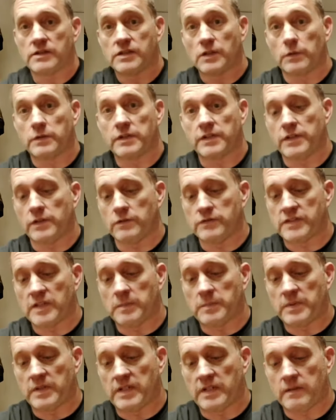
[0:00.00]
Soak a
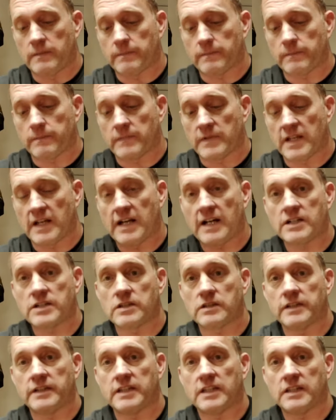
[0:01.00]
Q-tip in it,
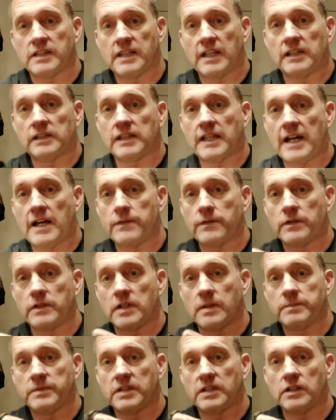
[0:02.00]
actually get that lathered
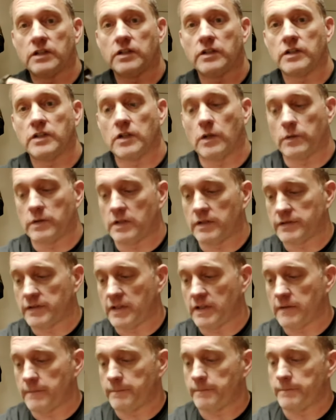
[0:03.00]
up, get a good coat on
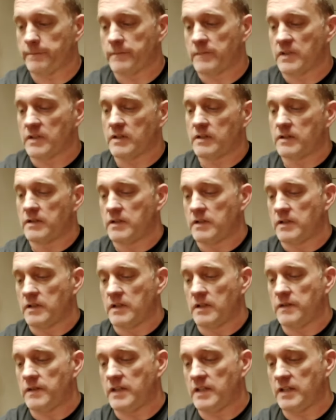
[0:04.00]
there,
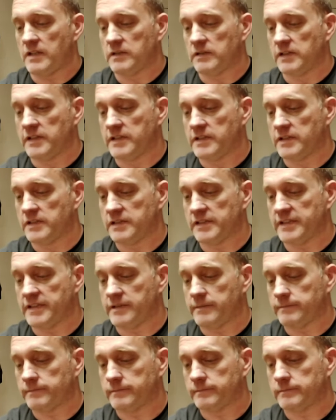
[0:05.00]
and then
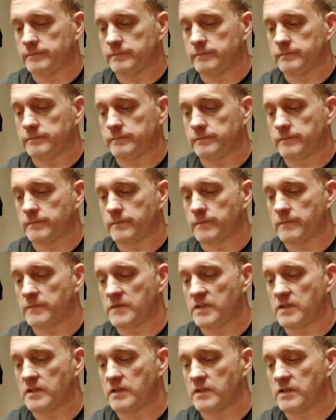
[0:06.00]
literally
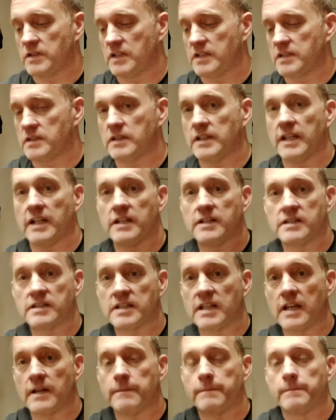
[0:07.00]
just let it
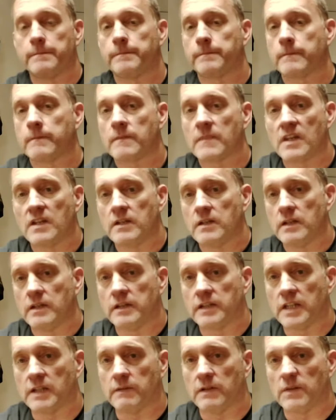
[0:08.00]
set
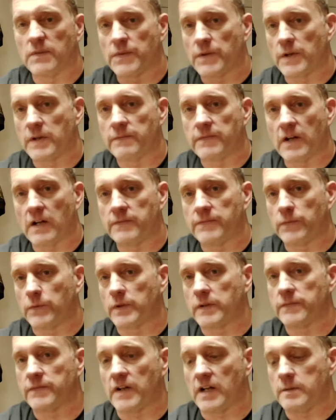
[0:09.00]
and give it 35,
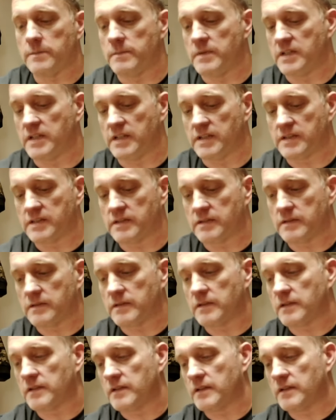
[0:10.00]
45 minutes.